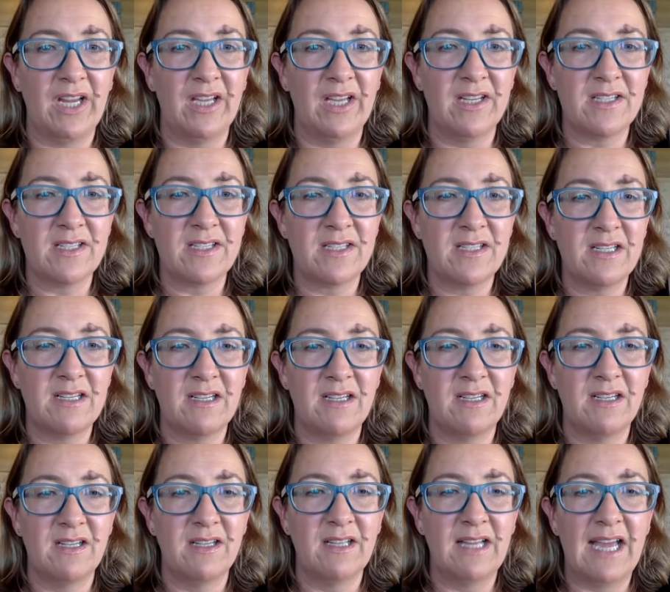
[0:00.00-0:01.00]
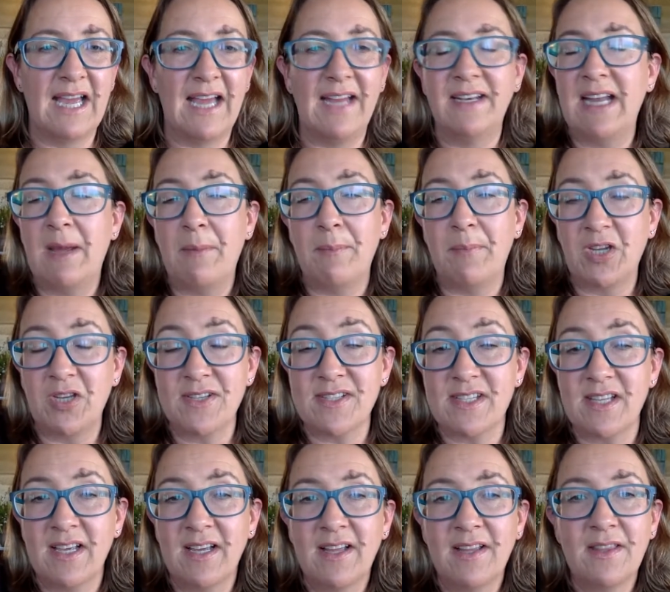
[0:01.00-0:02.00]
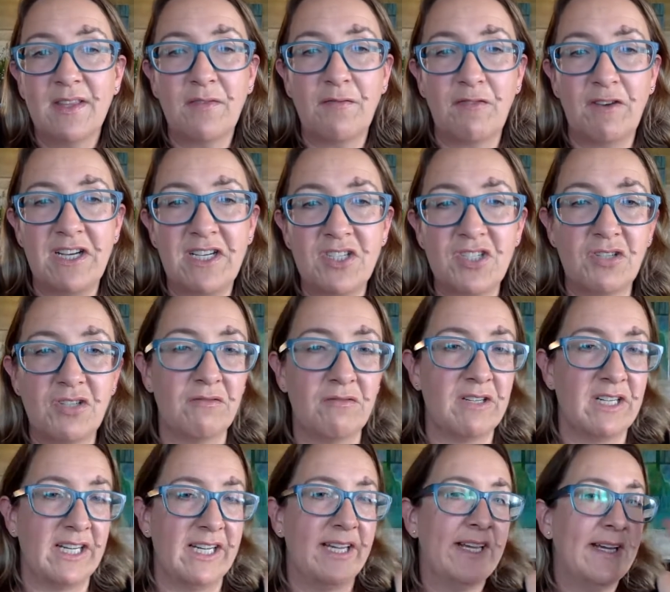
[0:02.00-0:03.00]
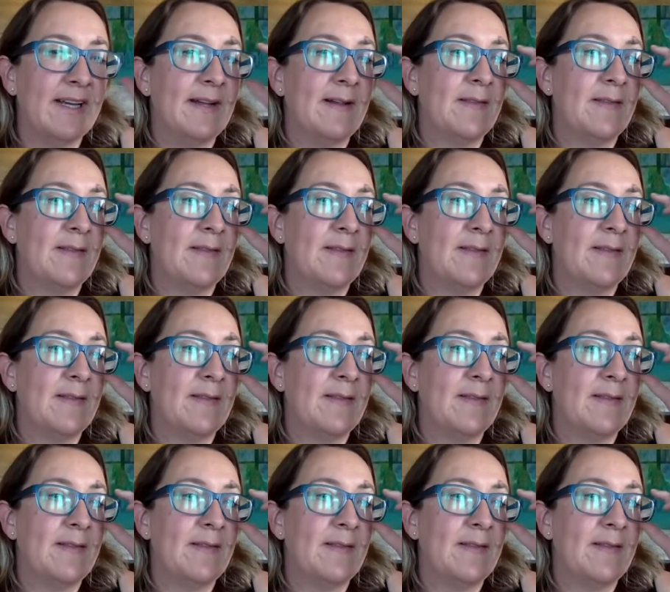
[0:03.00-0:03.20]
it. And because the French are really